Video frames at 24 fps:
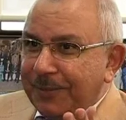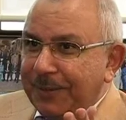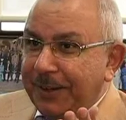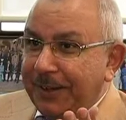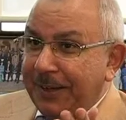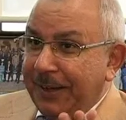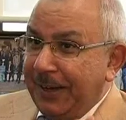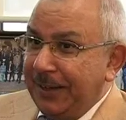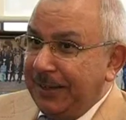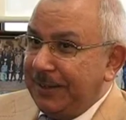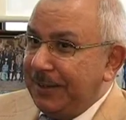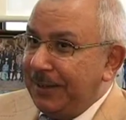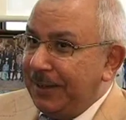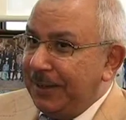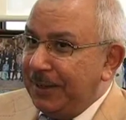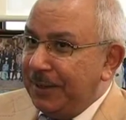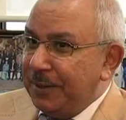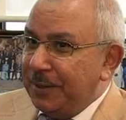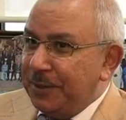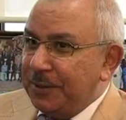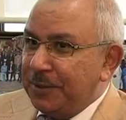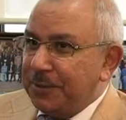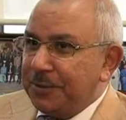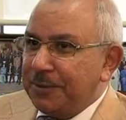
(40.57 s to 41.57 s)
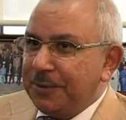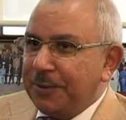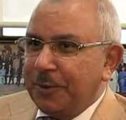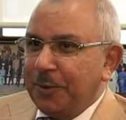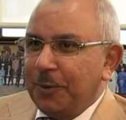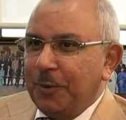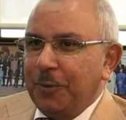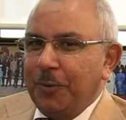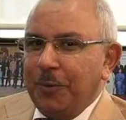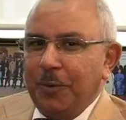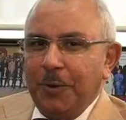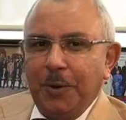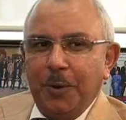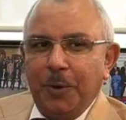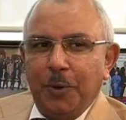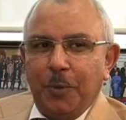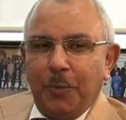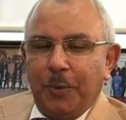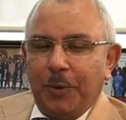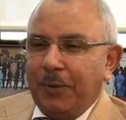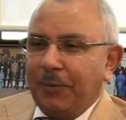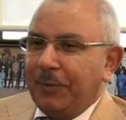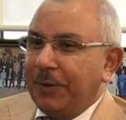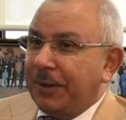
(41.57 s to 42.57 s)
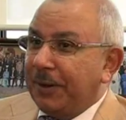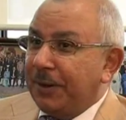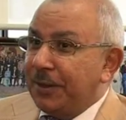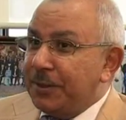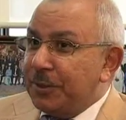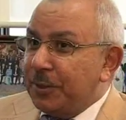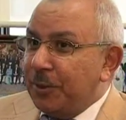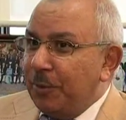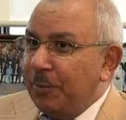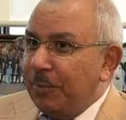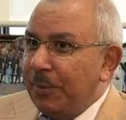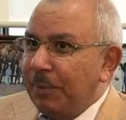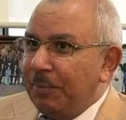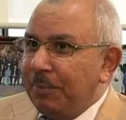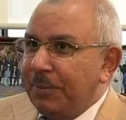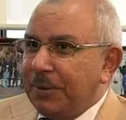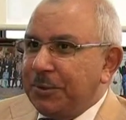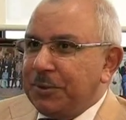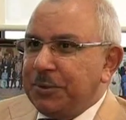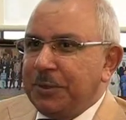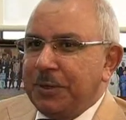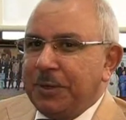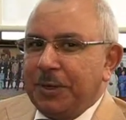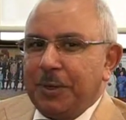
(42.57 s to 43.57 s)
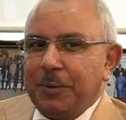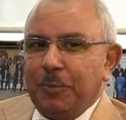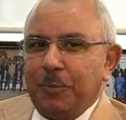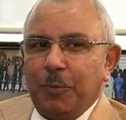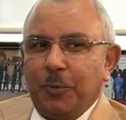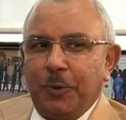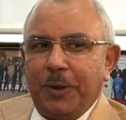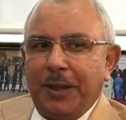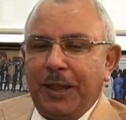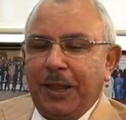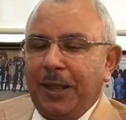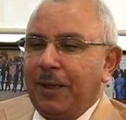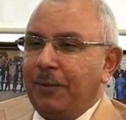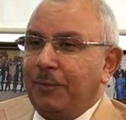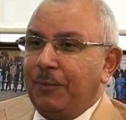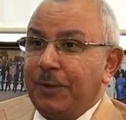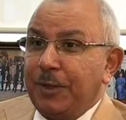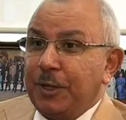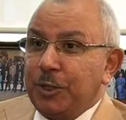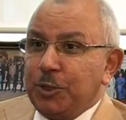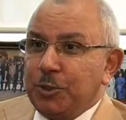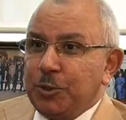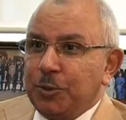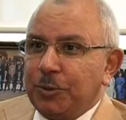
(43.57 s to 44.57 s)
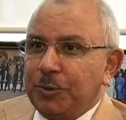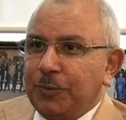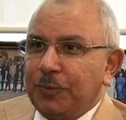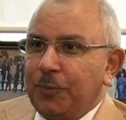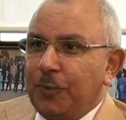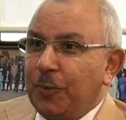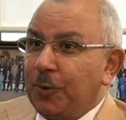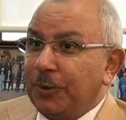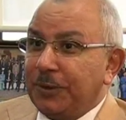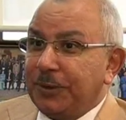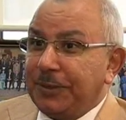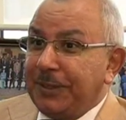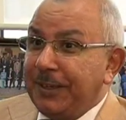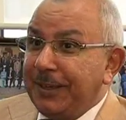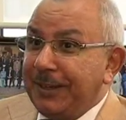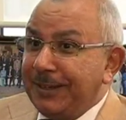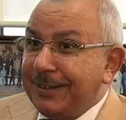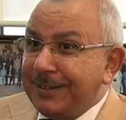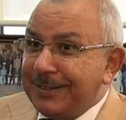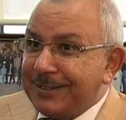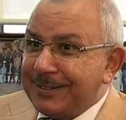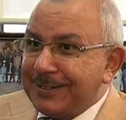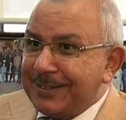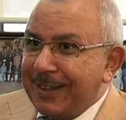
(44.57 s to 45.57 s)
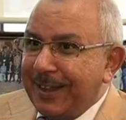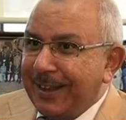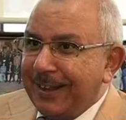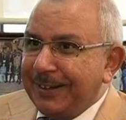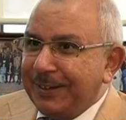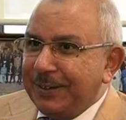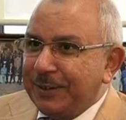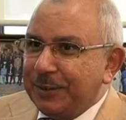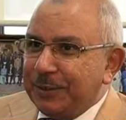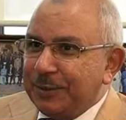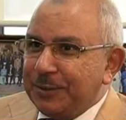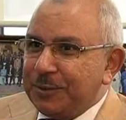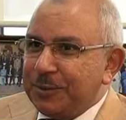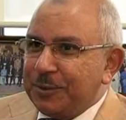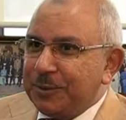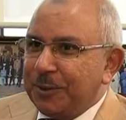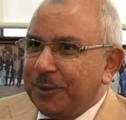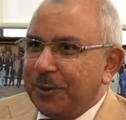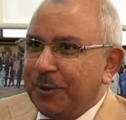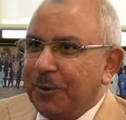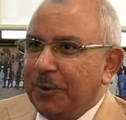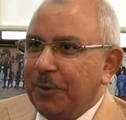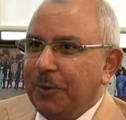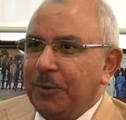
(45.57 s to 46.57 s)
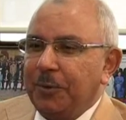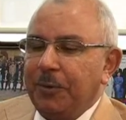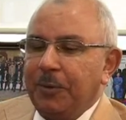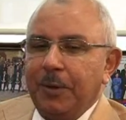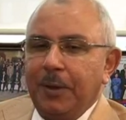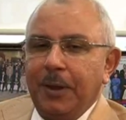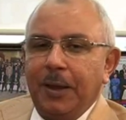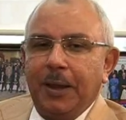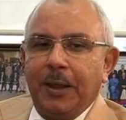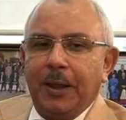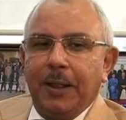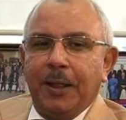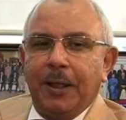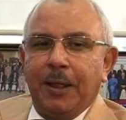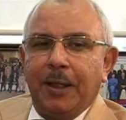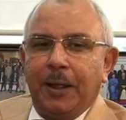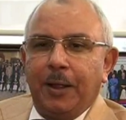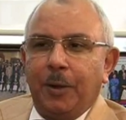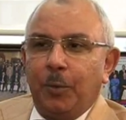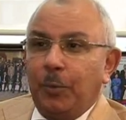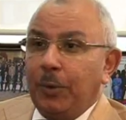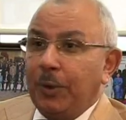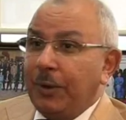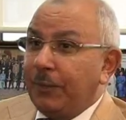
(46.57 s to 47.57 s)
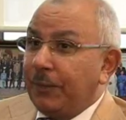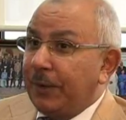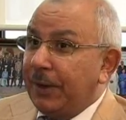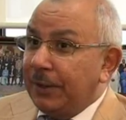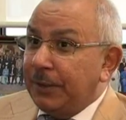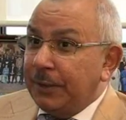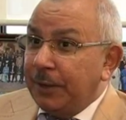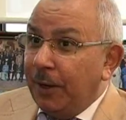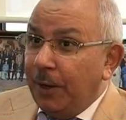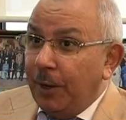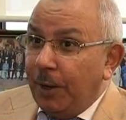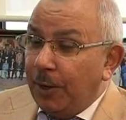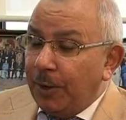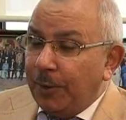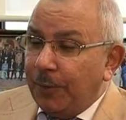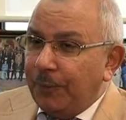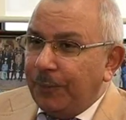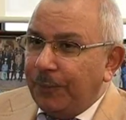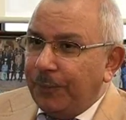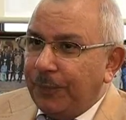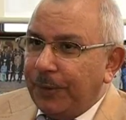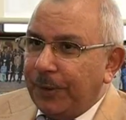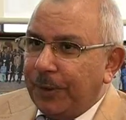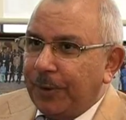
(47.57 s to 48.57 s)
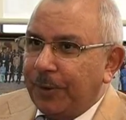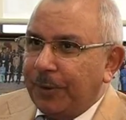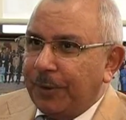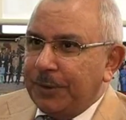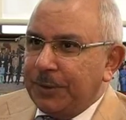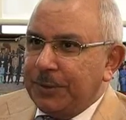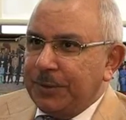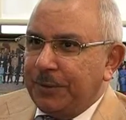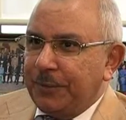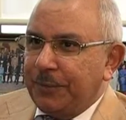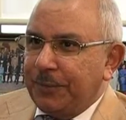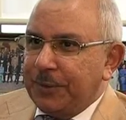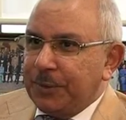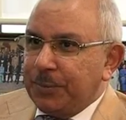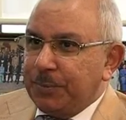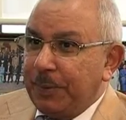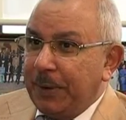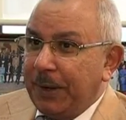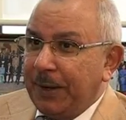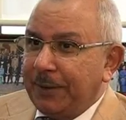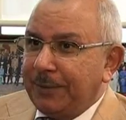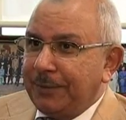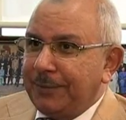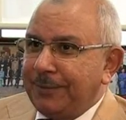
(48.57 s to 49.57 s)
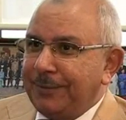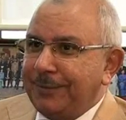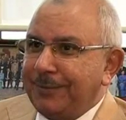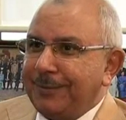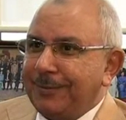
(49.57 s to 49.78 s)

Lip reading: In 8 years, we have increased our membership, we have issued 14 standards, we have gained a lot of recognition and respect,